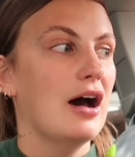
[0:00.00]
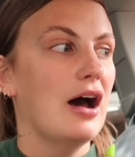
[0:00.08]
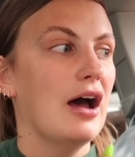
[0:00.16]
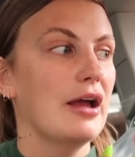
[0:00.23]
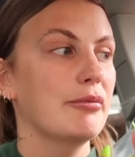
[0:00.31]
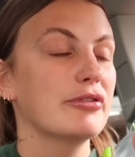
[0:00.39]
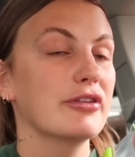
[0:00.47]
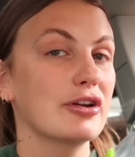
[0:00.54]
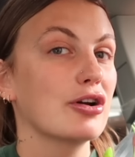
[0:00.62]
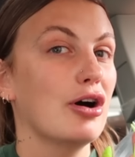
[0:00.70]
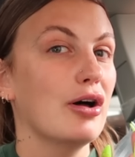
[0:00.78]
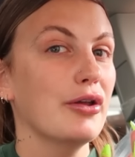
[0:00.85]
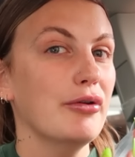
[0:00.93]
i was gonna
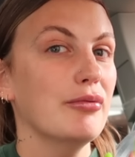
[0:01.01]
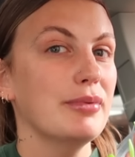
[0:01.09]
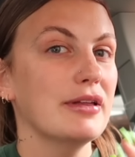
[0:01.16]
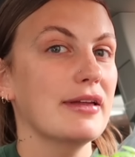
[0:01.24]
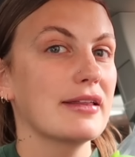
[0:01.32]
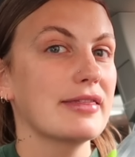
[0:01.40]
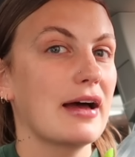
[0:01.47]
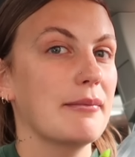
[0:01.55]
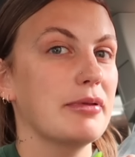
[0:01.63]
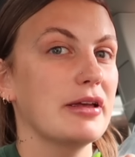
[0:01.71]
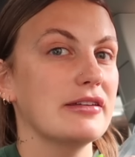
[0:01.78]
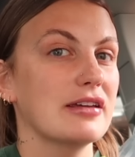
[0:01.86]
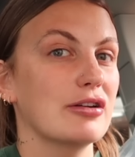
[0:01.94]
call you and be like that
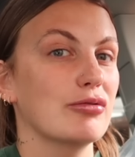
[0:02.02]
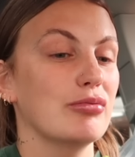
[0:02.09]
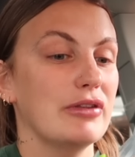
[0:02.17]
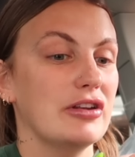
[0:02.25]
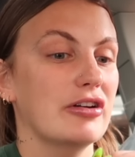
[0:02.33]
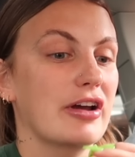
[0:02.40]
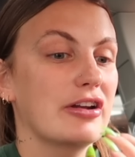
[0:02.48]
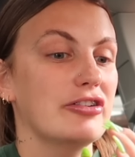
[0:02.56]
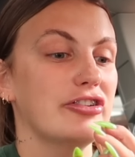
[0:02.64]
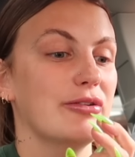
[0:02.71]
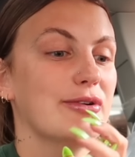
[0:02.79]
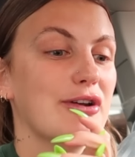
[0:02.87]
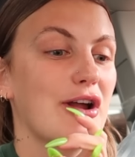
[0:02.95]
place had a really dark
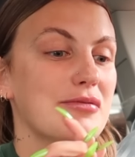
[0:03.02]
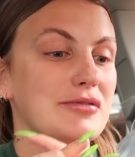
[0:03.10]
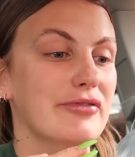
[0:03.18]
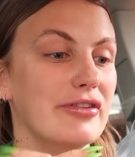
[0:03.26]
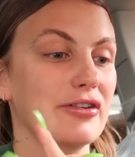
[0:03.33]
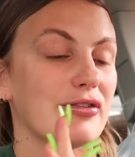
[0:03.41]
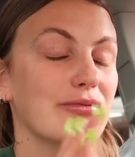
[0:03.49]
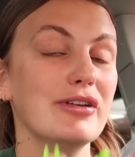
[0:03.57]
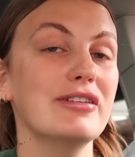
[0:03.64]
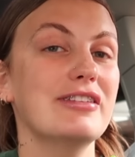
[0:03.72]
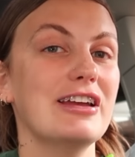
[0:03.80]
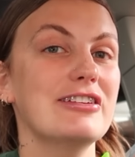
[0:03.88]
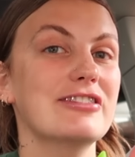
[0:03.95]
energy i would not move in there the real
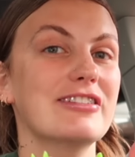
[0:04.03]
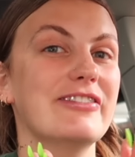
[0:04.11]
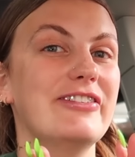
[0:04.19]
estate agent